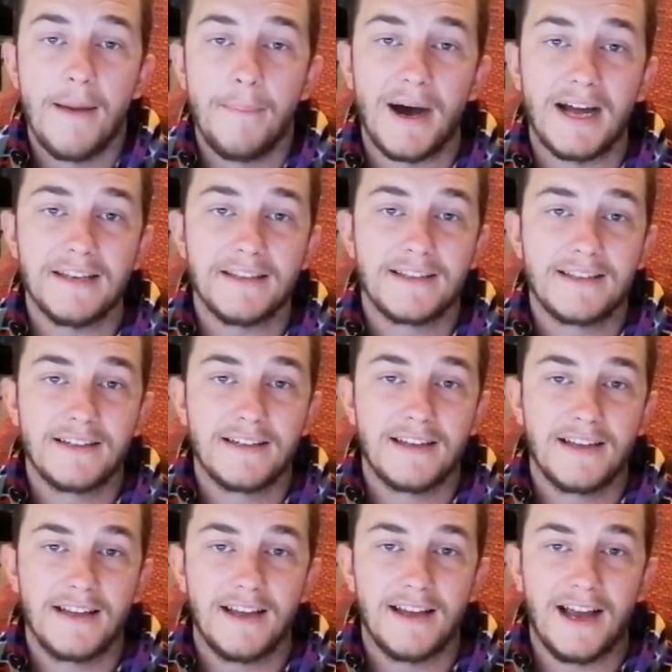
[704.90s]
But
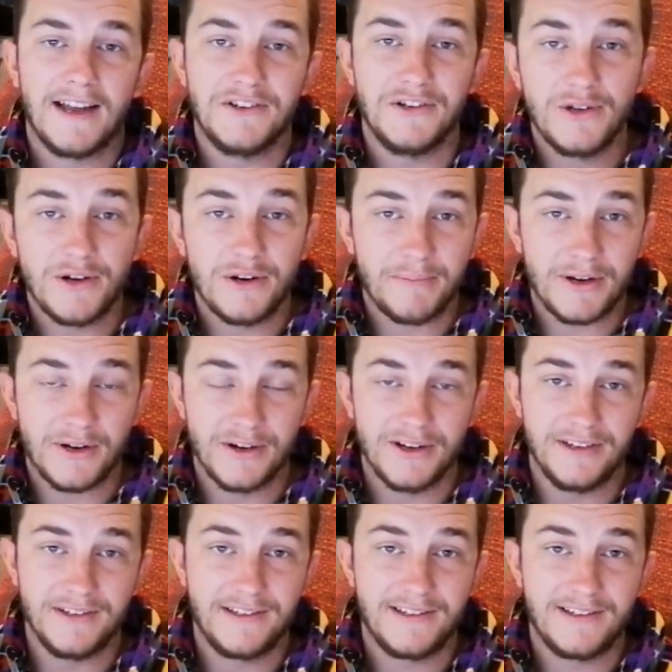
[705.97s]
to do it
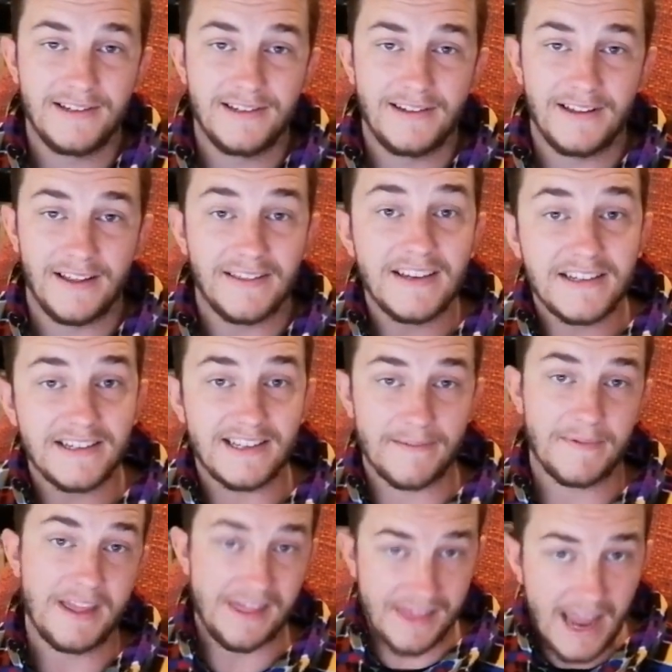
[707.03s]
because this is
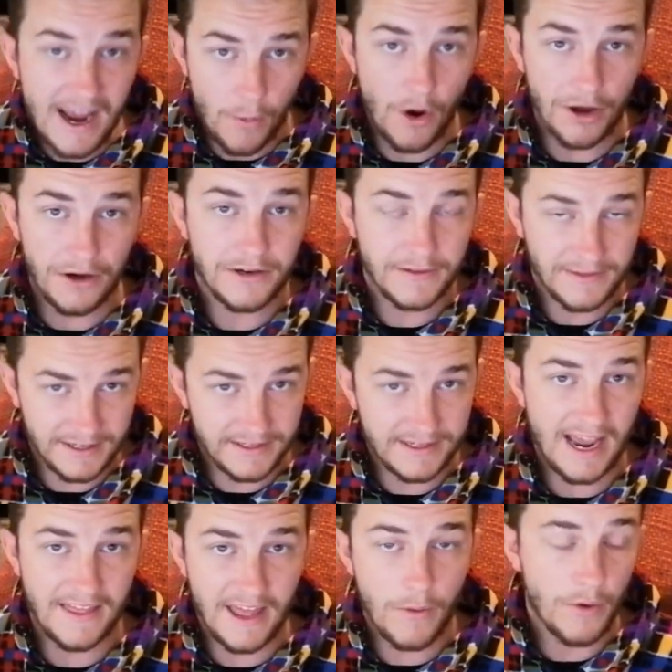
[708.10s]
something that they want. This is
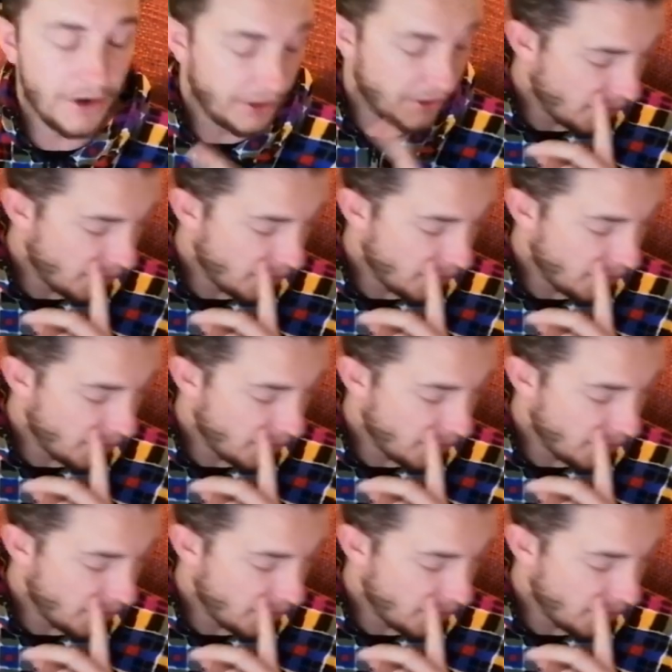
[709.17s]
how they want to